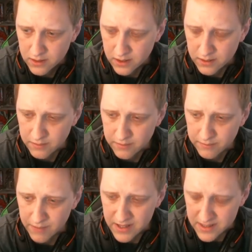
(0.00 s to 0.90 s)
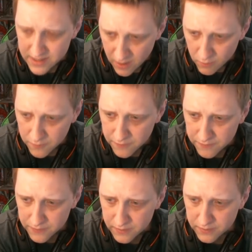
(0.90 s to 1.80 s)
in
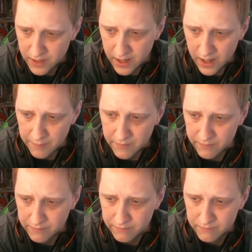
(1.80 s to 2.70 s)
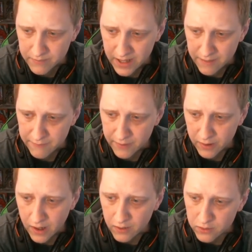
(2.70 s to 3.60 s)
myself that I can't
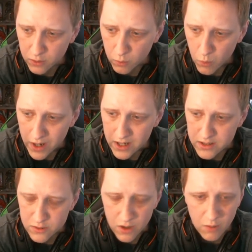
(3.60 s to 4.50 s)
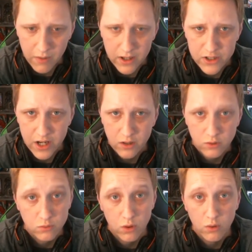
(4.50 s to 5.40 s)
figure out the way to help my
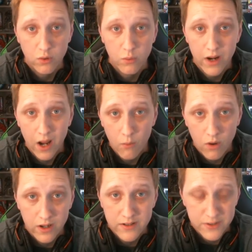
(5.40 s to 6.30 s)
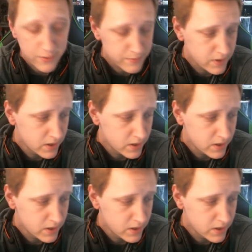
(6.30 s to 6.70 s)
channel grow the way I want it to.